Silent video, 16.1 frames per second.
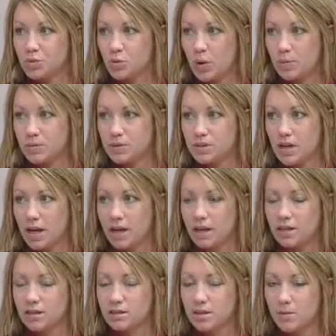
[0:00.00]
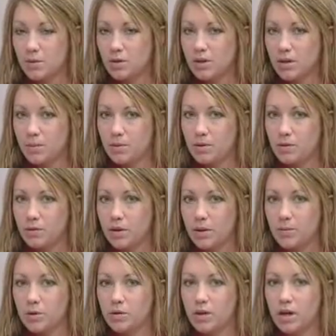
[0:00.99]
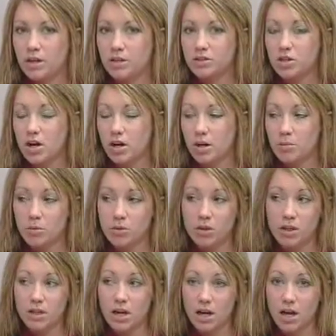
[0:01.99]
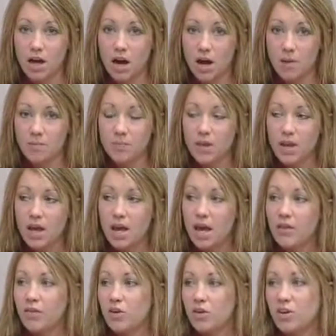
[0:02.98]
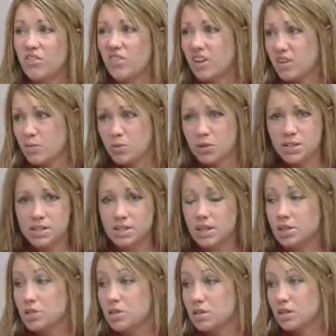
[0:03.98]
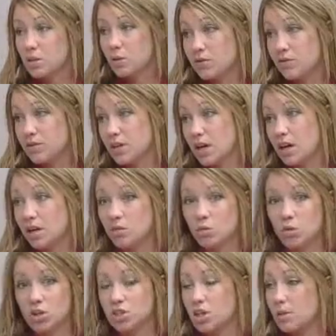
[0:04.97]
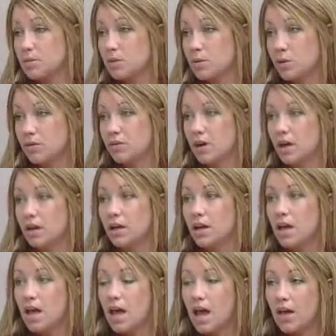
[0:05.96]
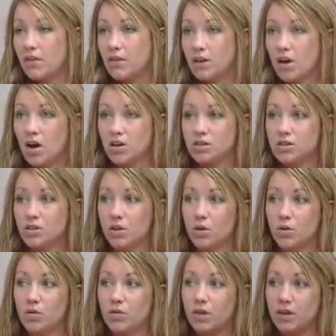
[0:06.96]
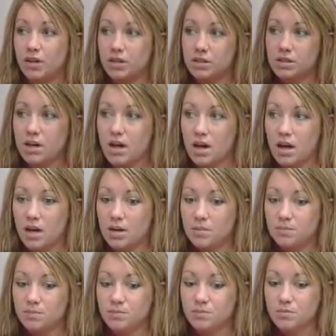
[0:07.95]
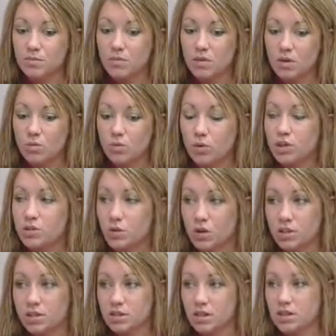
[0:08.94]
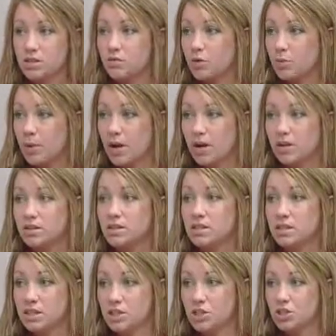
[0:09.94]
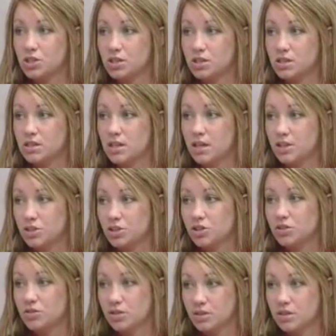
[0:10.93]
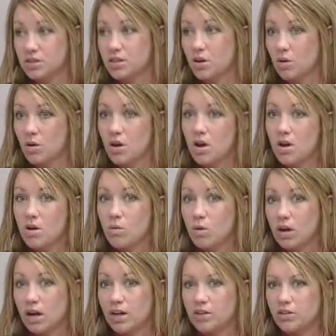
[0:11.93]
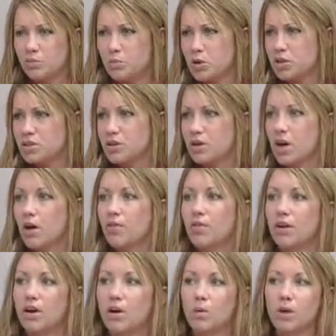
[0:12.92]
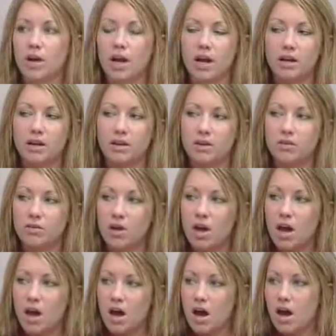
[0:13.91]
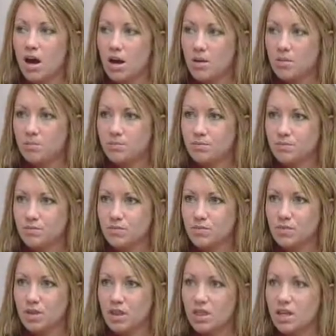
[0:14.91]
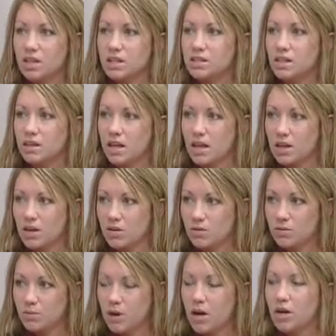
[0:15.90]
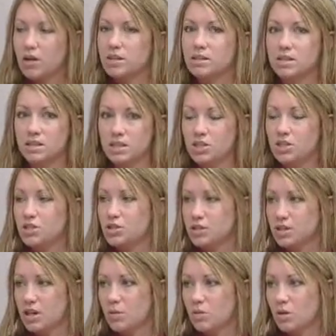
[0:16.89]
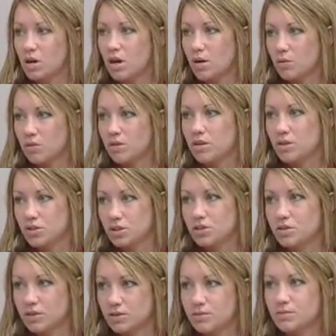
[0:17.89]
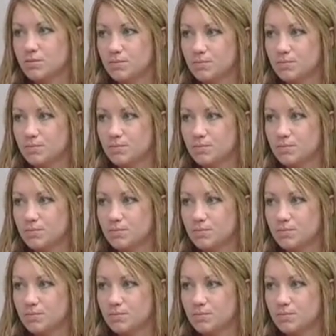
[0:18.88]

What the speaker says: website, www.targetbully.com. And there you can find the presentations that done, workshops that we've done, and then also there's resource lists for parents and teachers and children. So what kind of books are out there, what kind of things that parents and teachers can work on with their children.